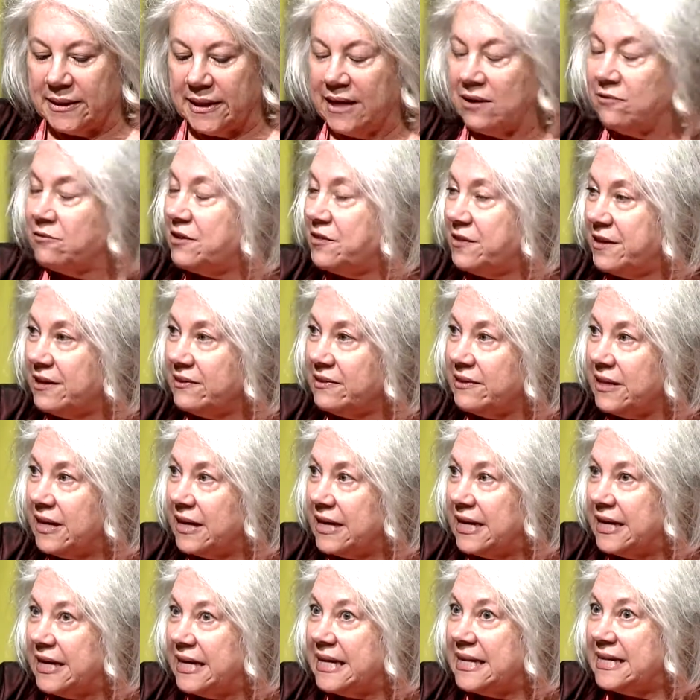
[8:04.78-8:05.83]
everything
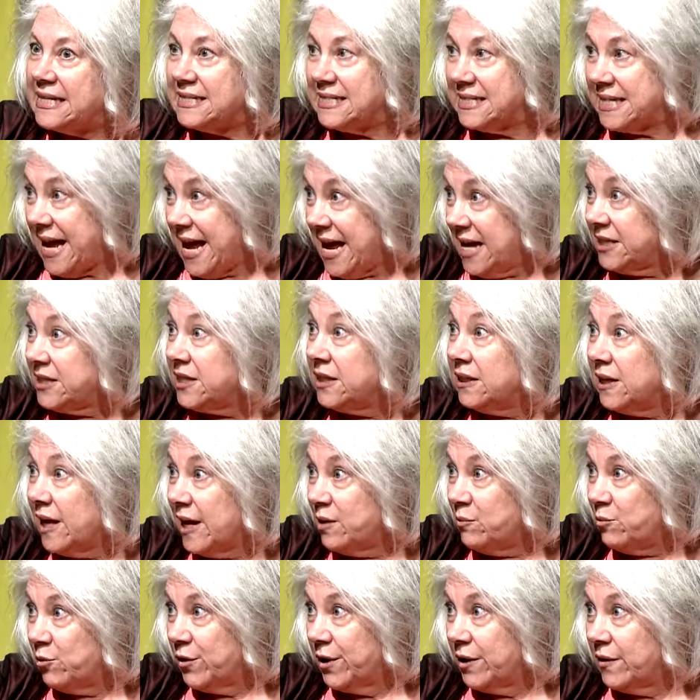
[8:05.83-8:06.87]
is at the
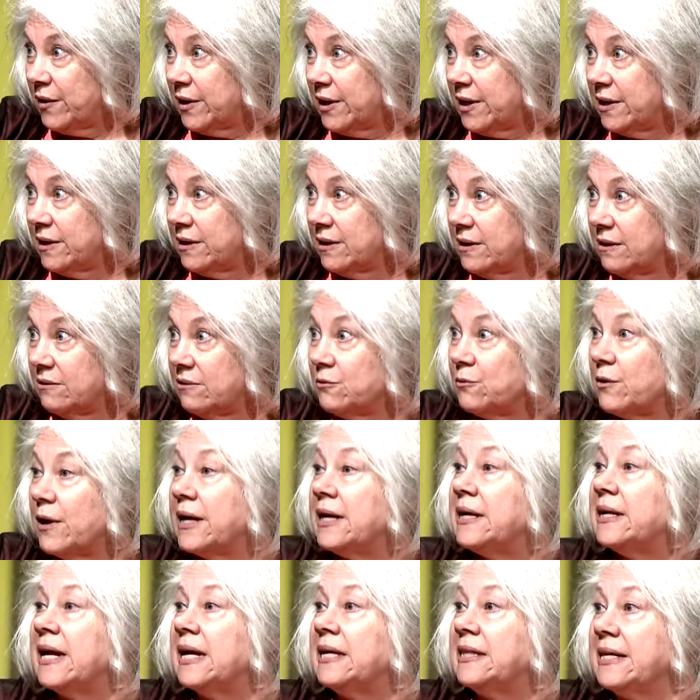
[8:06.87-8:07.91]
library,
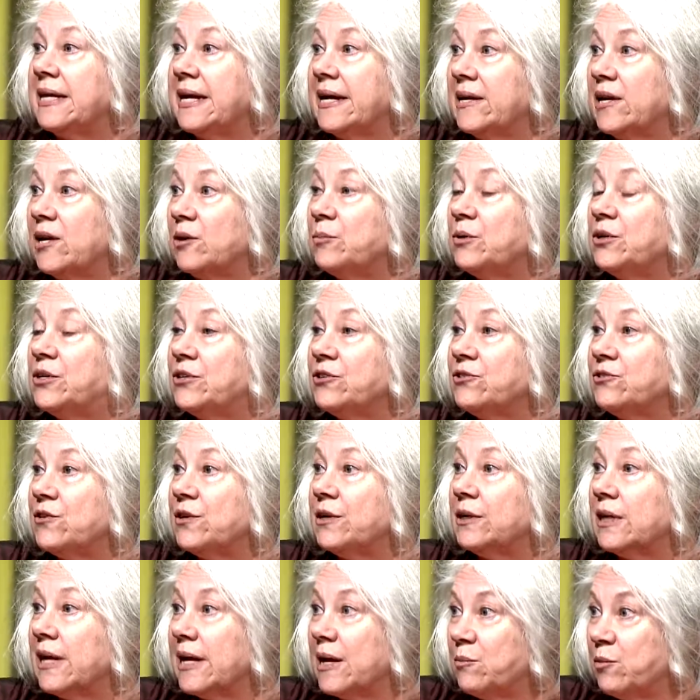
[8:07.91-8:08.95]
right? At the Ann Arbor
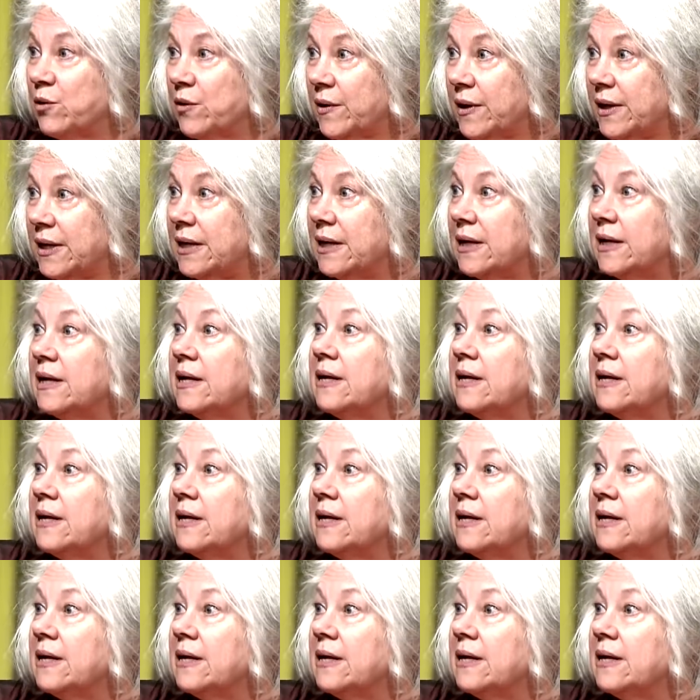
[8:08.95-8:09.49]
District Library.